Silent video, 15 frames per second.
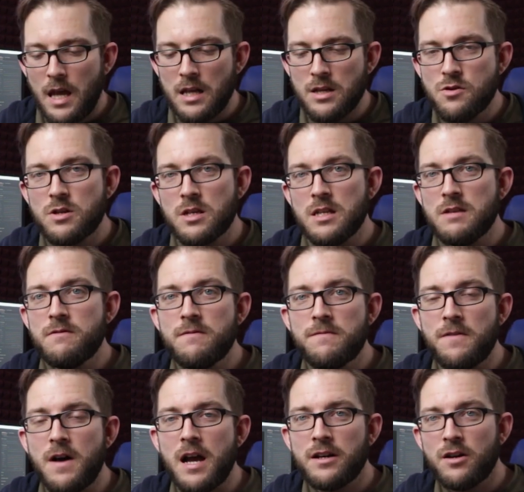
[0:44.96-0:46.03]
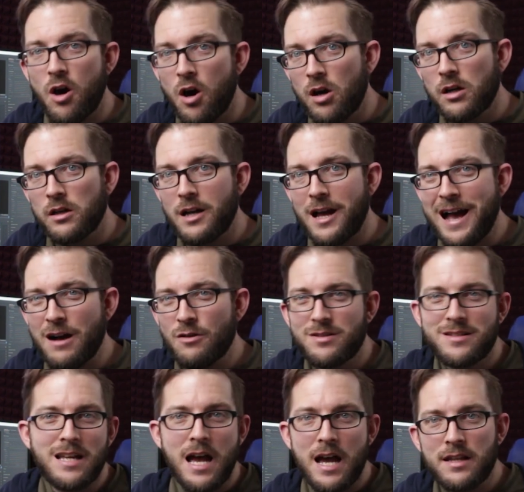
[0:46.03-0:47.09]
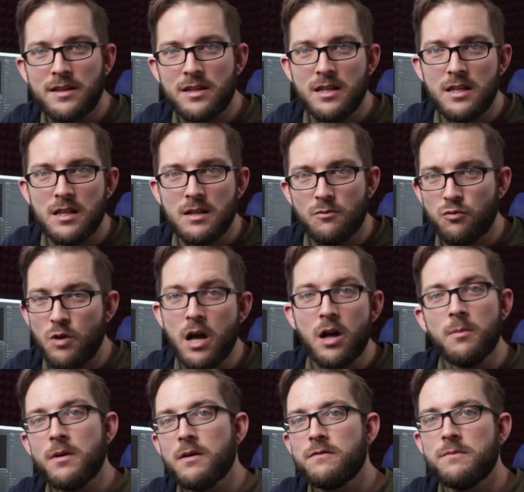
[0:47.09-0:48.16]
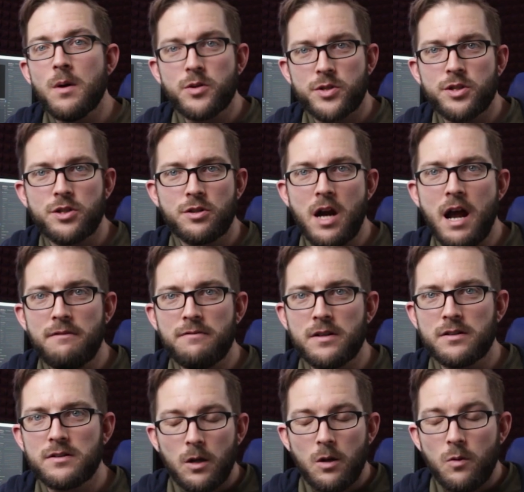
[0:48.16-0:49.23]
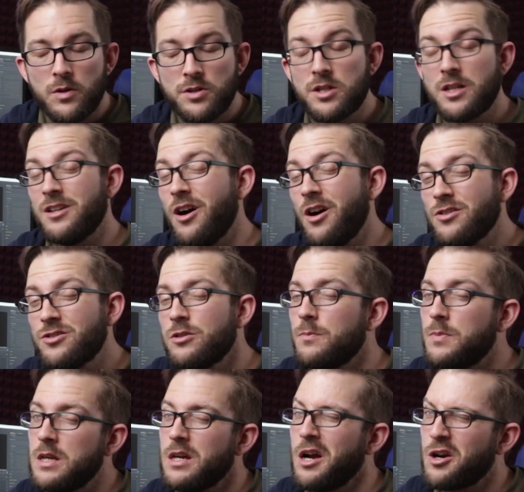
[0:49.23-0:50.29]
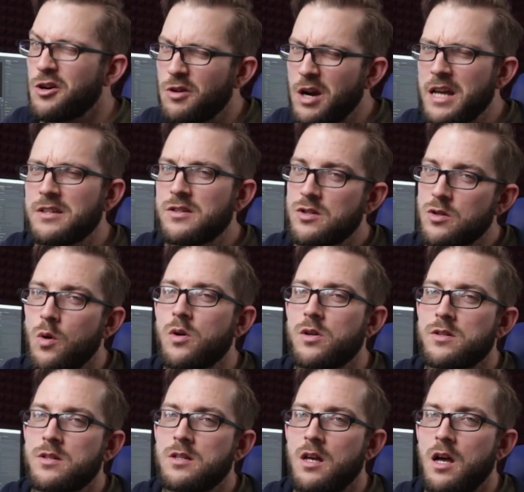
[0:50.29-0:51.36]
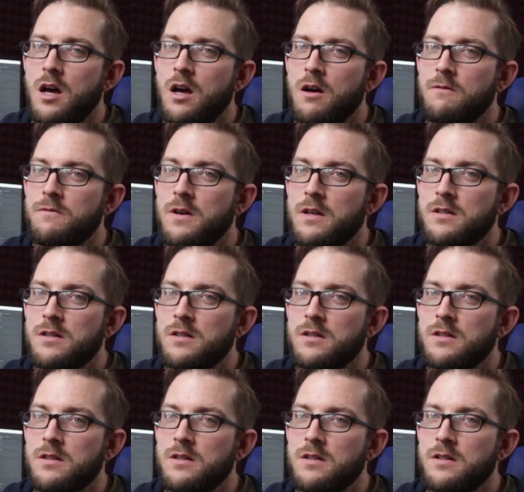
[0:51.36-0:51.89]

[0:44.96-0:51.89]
And you can even find art outside the realm of motion graphics, which can also be a great source of